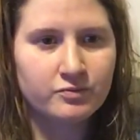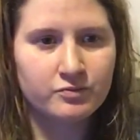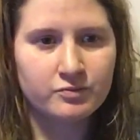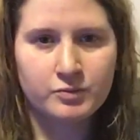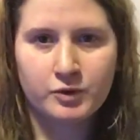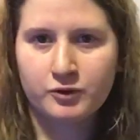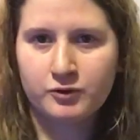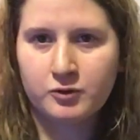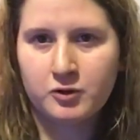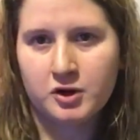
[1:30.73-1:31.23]

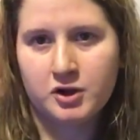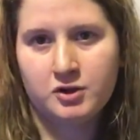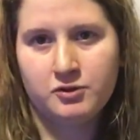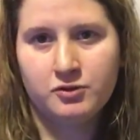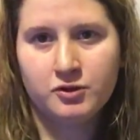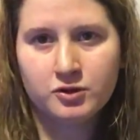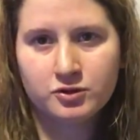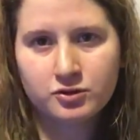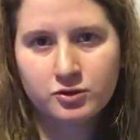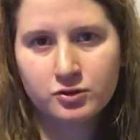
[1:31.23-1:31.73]
before your
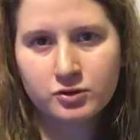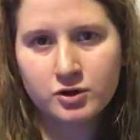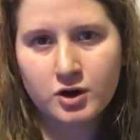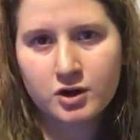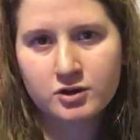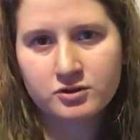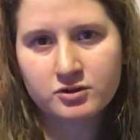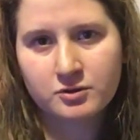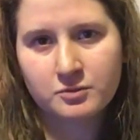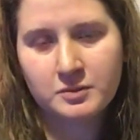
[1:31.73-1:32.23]
first
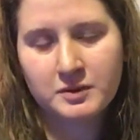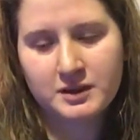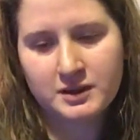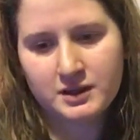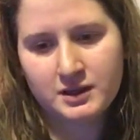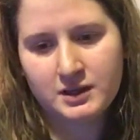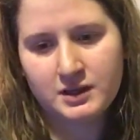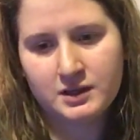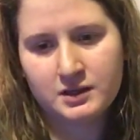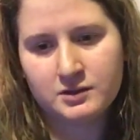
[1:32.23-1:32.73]

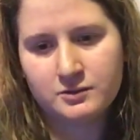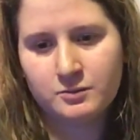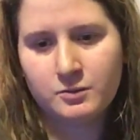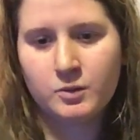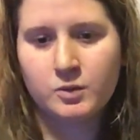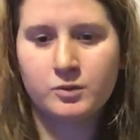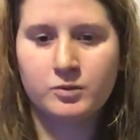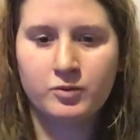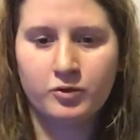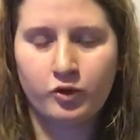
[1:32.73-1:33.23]
colonoscopy
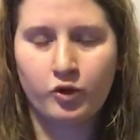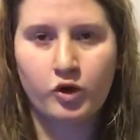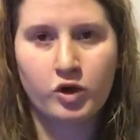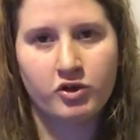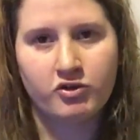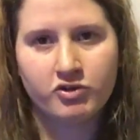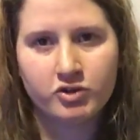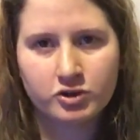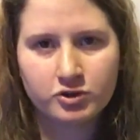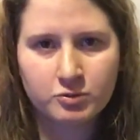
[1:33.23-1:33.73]
or before
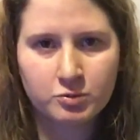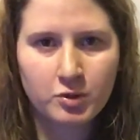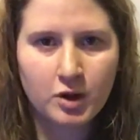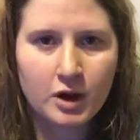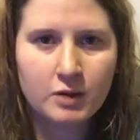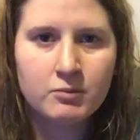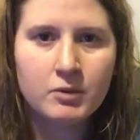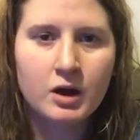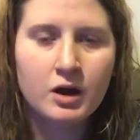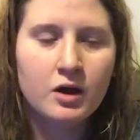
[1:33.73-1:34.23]
your first
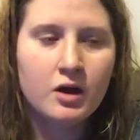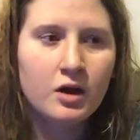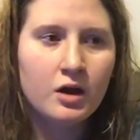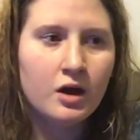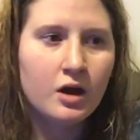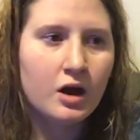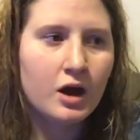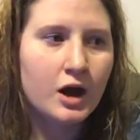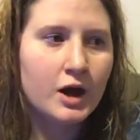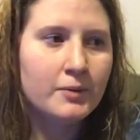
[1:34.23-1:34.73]
prep,
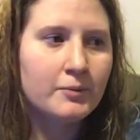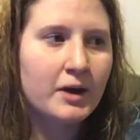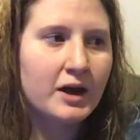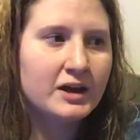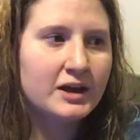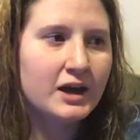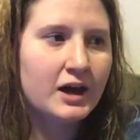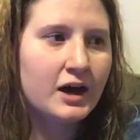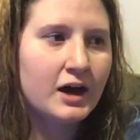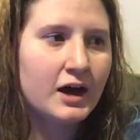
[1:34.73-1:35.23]

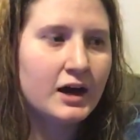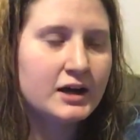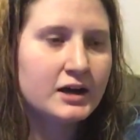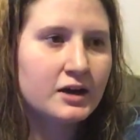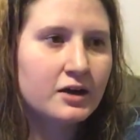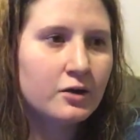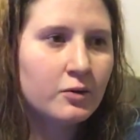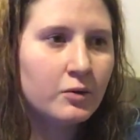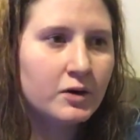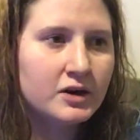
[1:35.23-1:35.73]
yeah, I
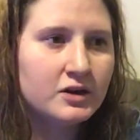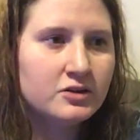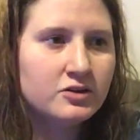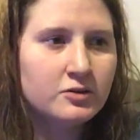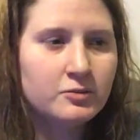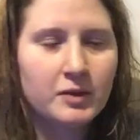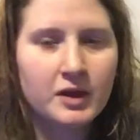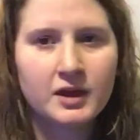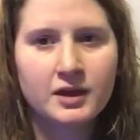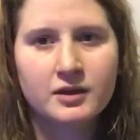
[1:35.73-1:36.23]
kind of wanted to
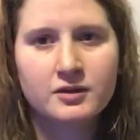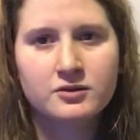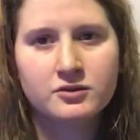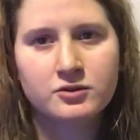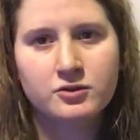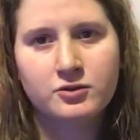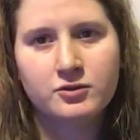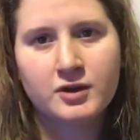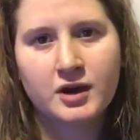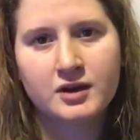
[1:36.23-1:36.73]
make it so
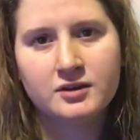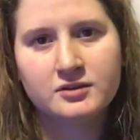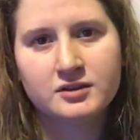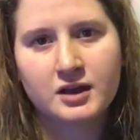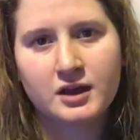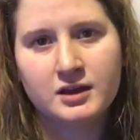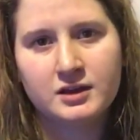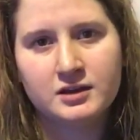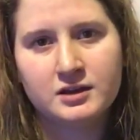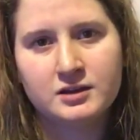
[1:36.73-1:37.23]
you guys
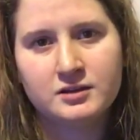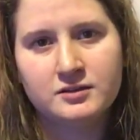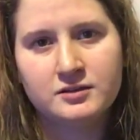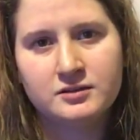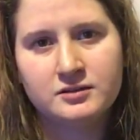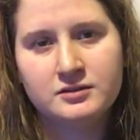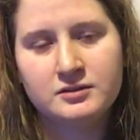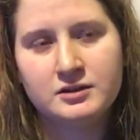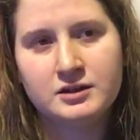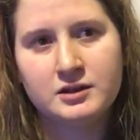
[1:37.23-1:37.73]
kind of
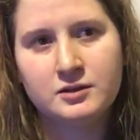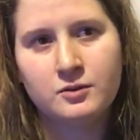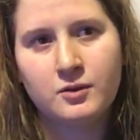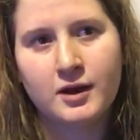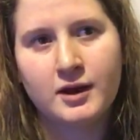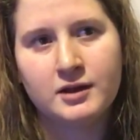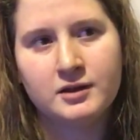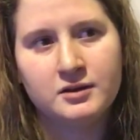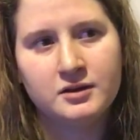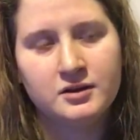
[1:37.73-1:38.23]
see
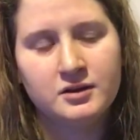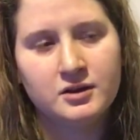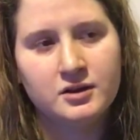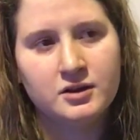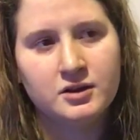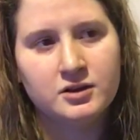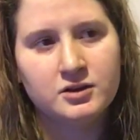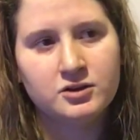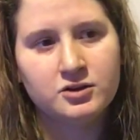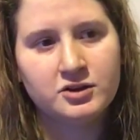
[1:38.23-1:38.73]
what
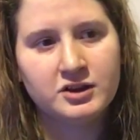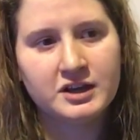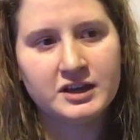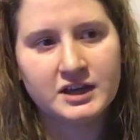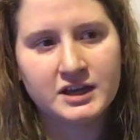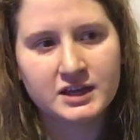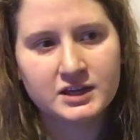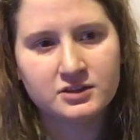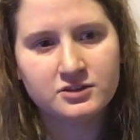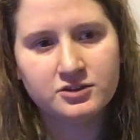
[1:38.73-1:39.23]
you're
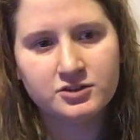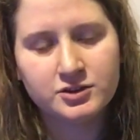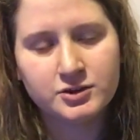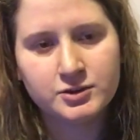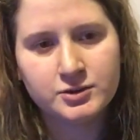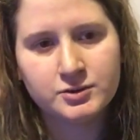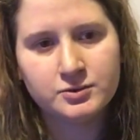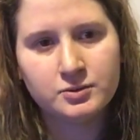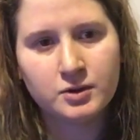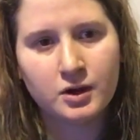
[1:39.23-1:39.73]
getting
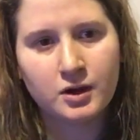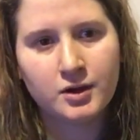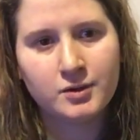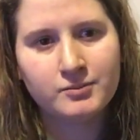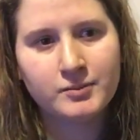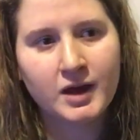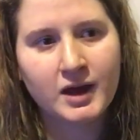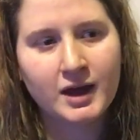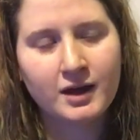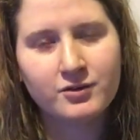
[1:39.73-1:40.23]
into.
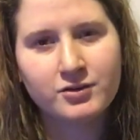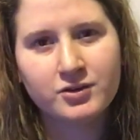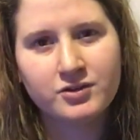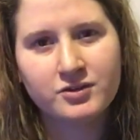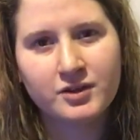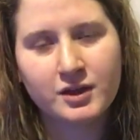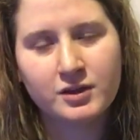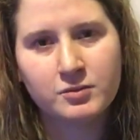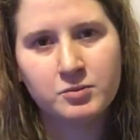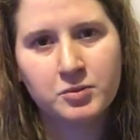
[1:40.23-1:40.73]
I have to
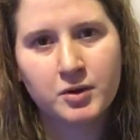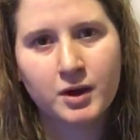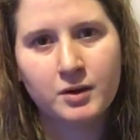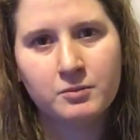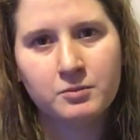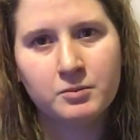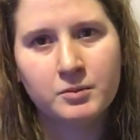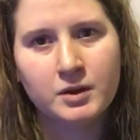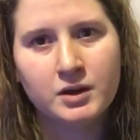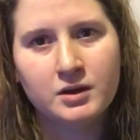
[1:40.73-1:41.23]
say the prep
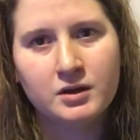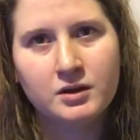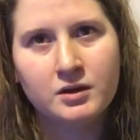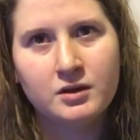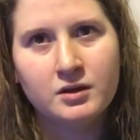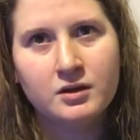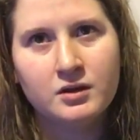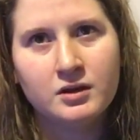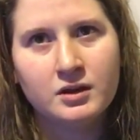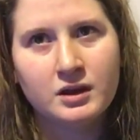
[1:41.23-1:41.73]

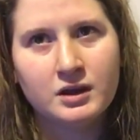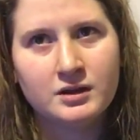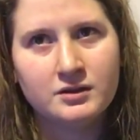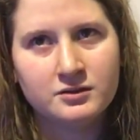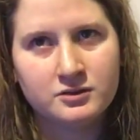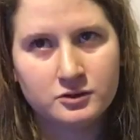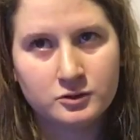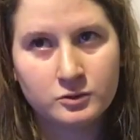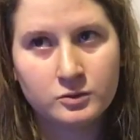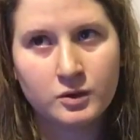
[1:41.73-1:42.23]

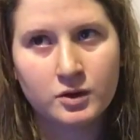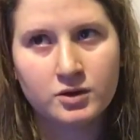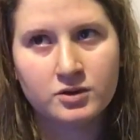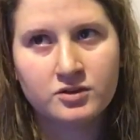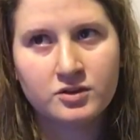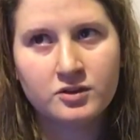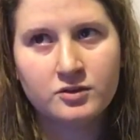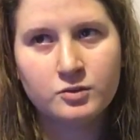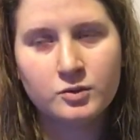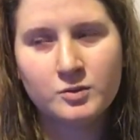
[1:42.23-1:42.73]
is the
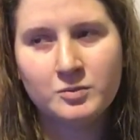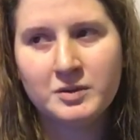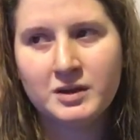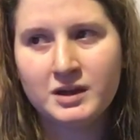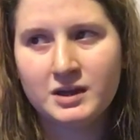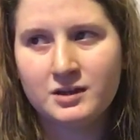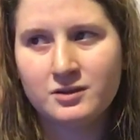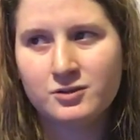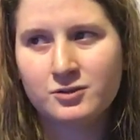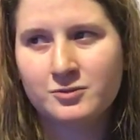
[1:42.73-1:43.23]
worst. This will be
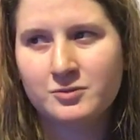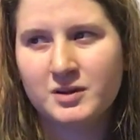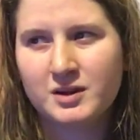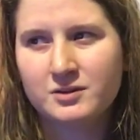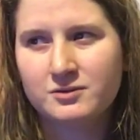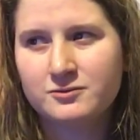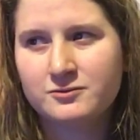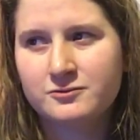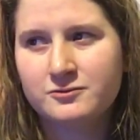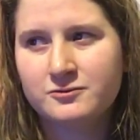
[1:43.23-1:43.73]
either my